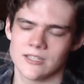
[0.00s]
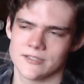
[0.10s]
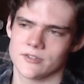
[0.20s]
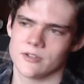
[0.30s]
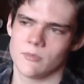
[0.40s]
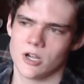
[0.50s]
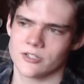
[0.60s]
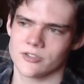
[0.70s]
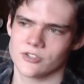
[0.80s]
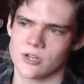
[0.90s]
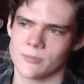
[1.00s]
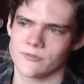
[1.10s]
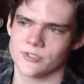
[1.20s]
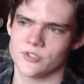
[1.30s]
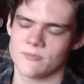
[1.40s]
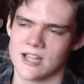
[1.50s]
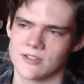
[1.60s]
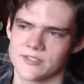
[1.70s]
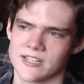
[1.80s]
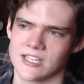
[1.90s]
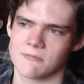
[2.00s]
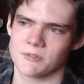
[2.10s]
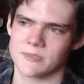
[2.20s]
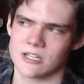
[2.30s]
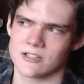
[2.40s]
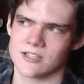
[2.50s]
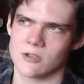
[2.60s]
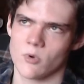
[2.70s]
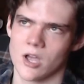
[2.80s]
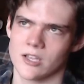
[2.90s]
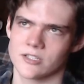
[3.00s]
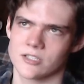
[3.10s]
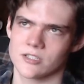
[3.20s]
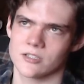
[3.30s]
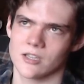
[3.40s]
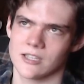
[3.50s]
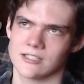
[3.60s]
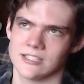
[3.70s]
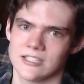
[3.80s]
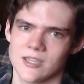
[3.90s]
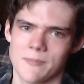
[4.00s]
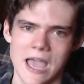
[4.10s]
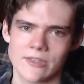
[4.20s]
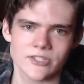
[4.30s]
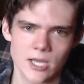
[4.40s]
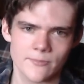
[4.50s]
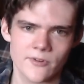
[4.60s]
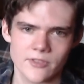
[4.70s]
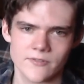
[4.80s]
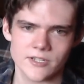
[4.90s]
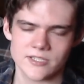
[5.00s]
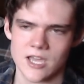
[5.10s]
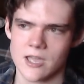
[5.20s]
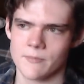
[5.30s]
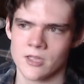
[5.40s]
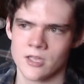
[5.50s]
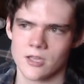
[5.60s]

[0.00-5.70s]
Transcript: So I walked on the treadmill for 2 miles, and I came upstairs and I washed, I cleaned the bathtub for the first time.